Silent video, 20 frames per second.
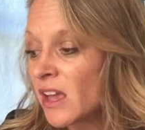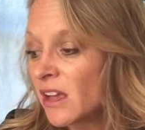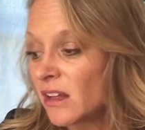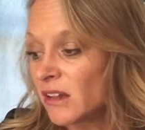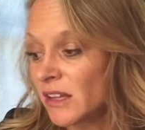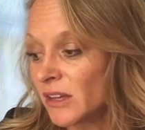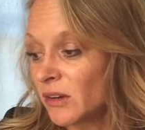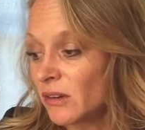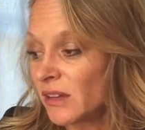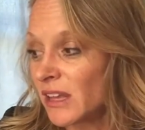
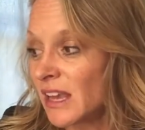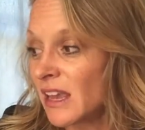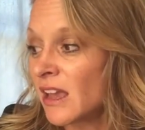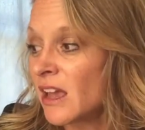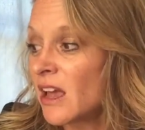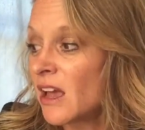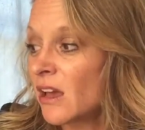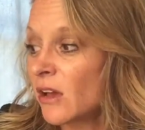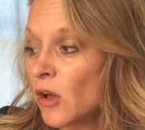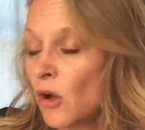
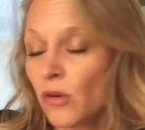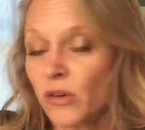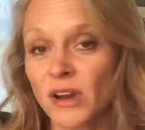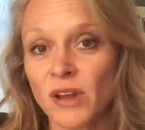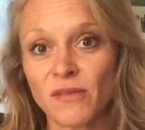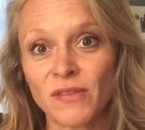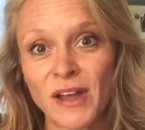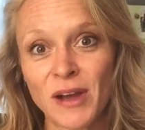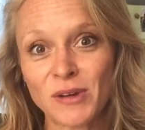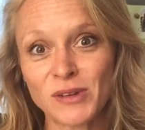Clearly,
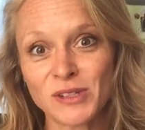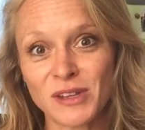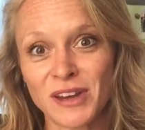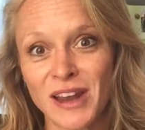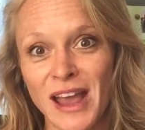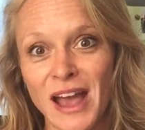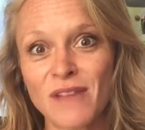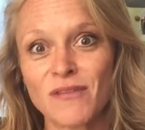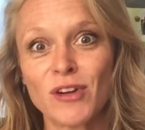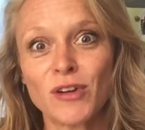coconut flour is going
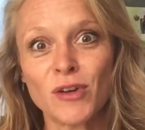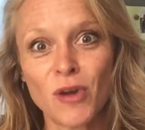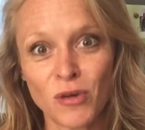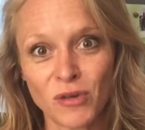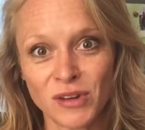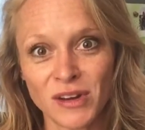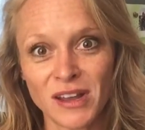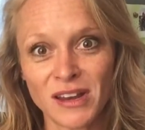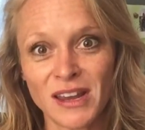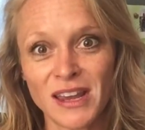to have a
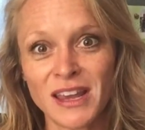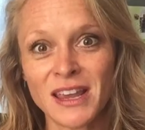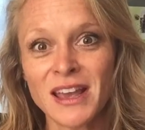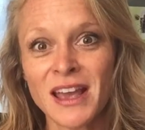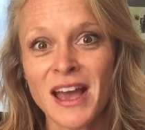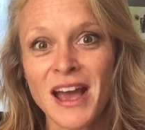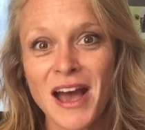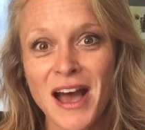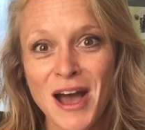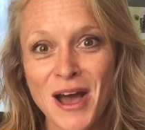coconutty
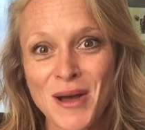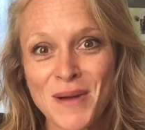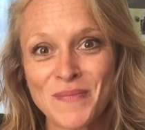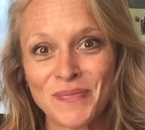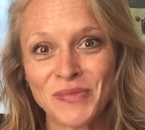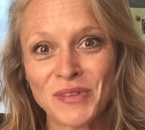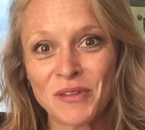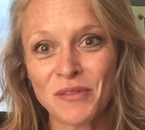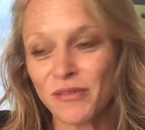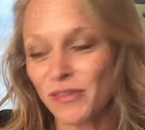
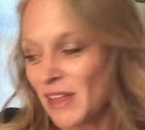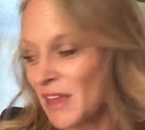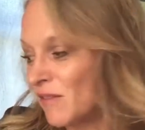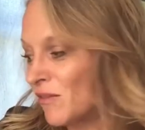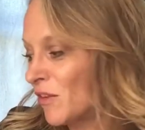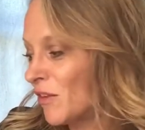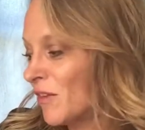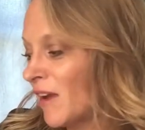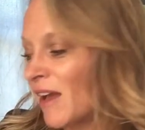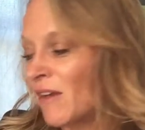
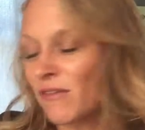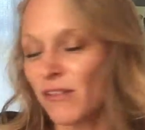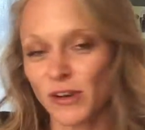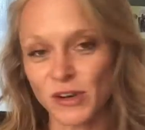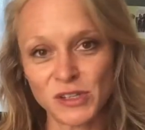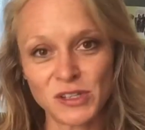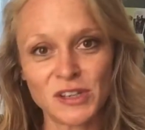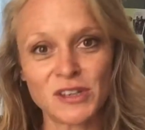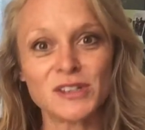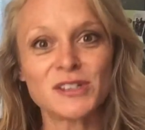flavor
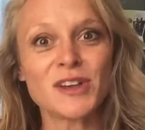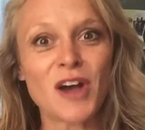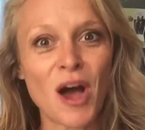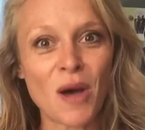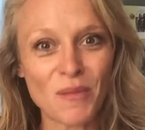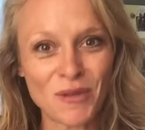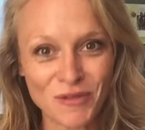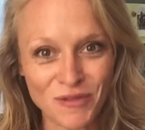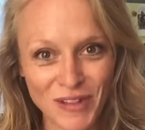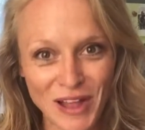versus
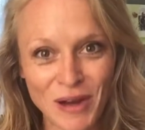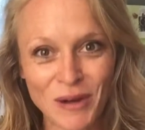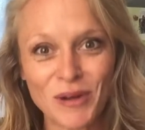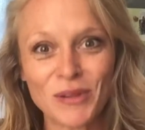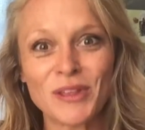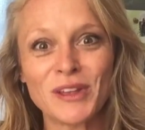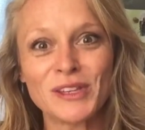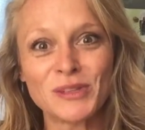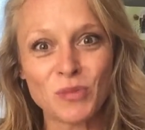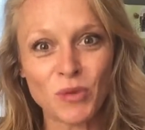almond
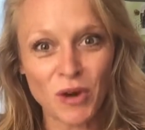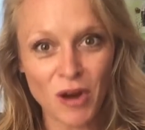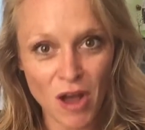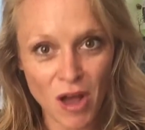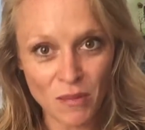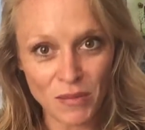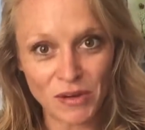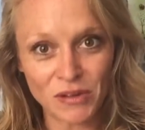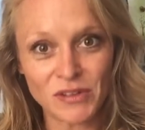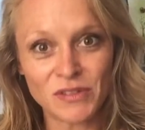flour that's more
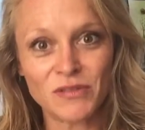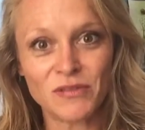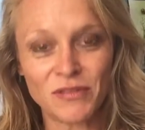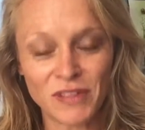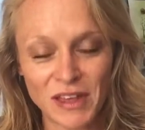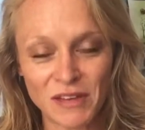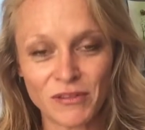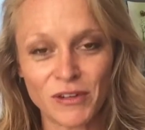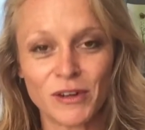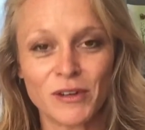almond
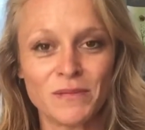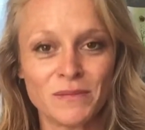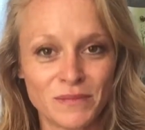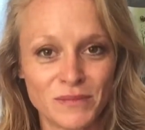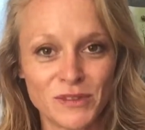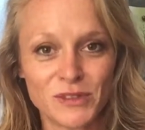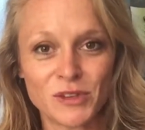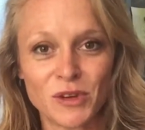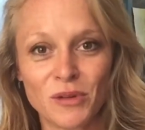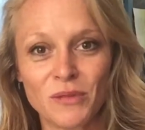flavor,
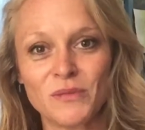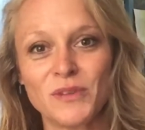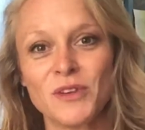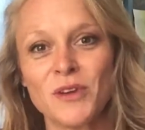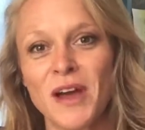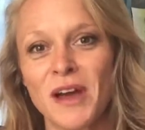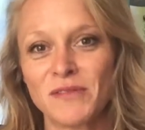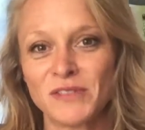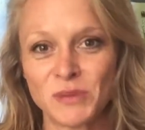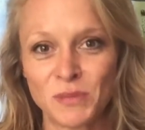so
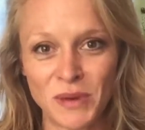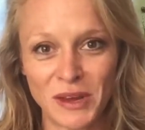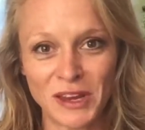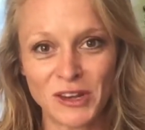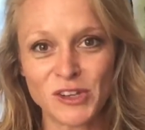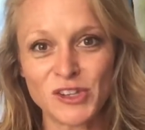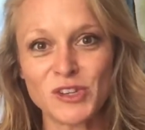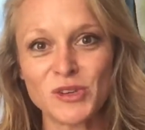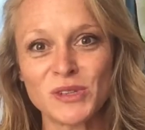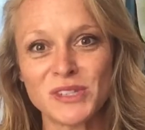you have to pick
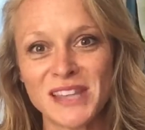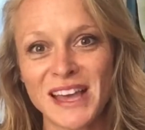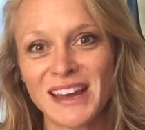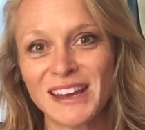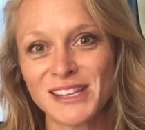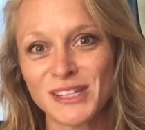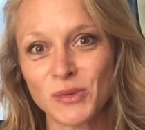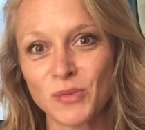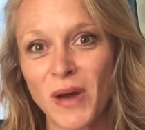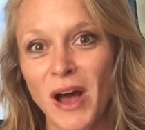and choose
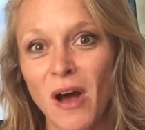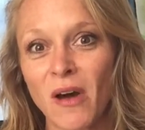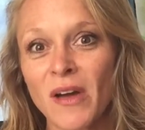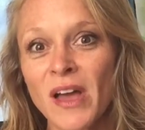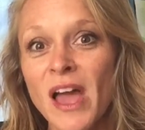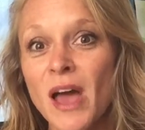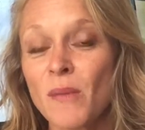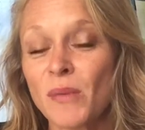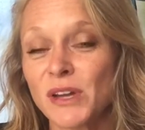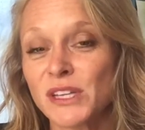that as well.
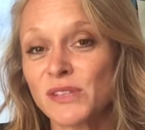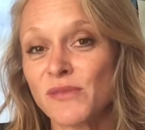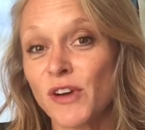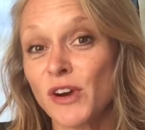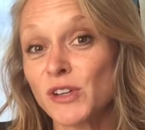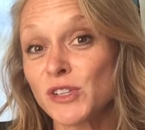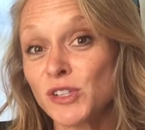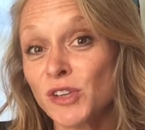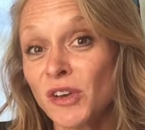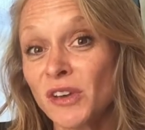But as
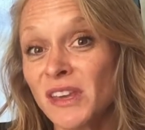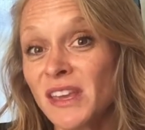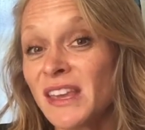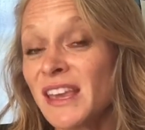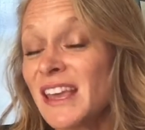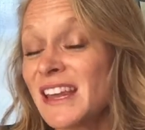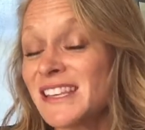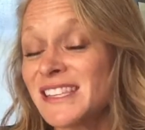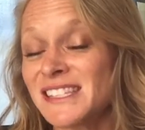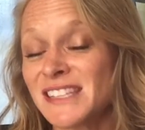far as cooking,
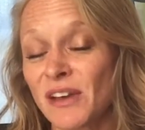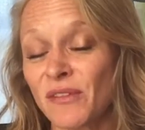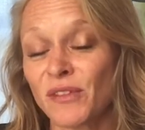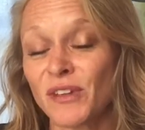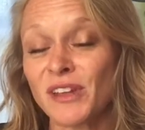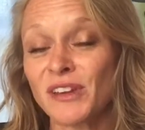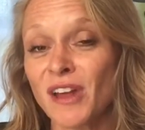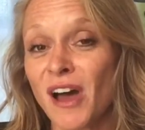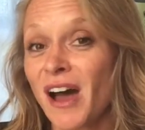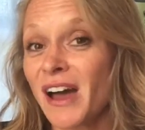it is
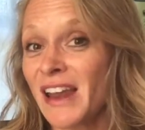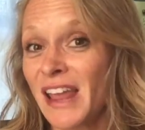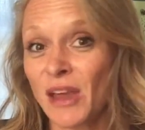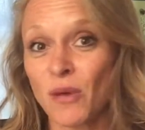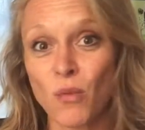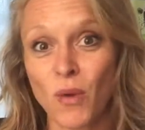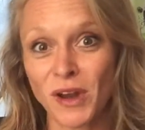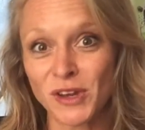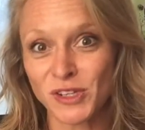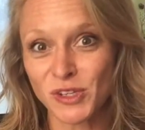definitely not a
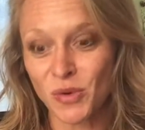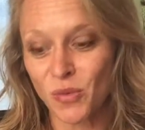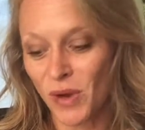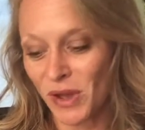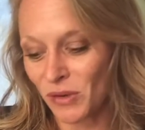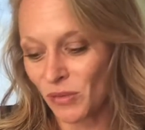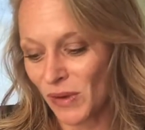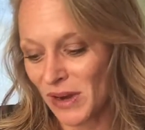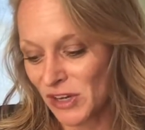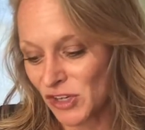
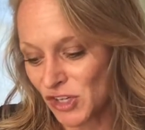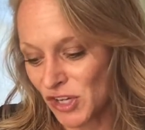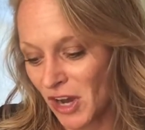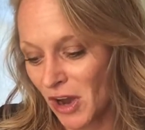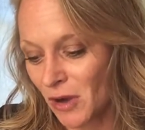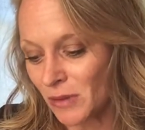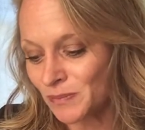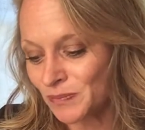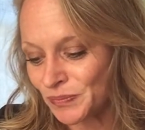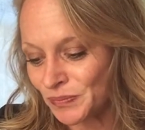1-to-1
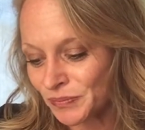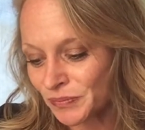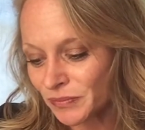ratio.